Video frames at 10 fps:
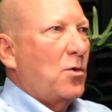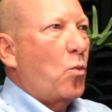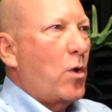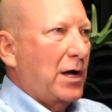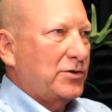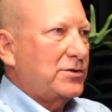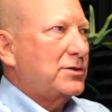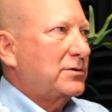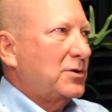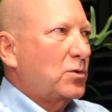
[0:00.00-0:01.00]
while you're
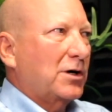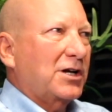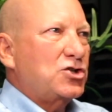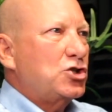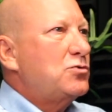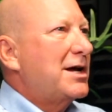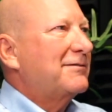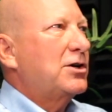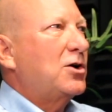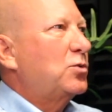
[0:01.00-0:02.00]
doing the work, because you never
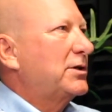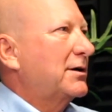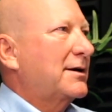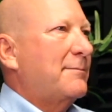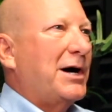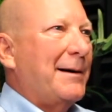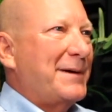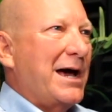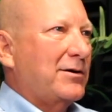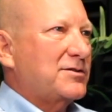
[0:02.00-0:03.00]
know when they're going to pop
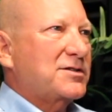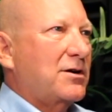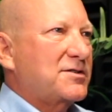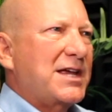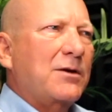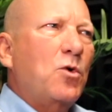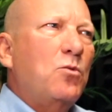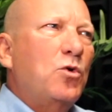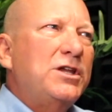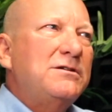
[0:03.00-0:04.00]
out and start saying, well,
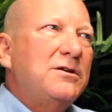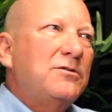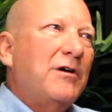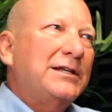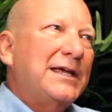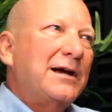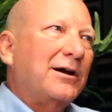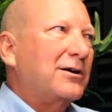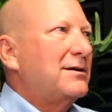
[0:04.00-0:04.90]
what are you doing right there?